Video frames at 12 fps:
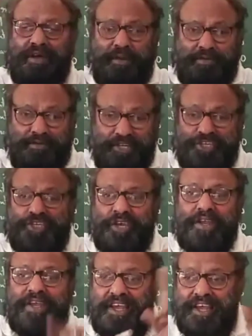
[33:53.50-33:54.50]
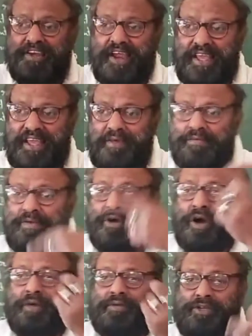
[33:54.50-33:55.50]
a picture, a diagram
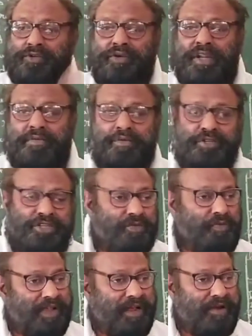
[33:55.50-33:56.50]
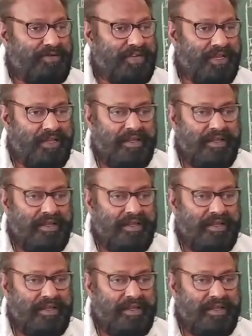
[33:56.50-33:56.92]
of the total process of accounting.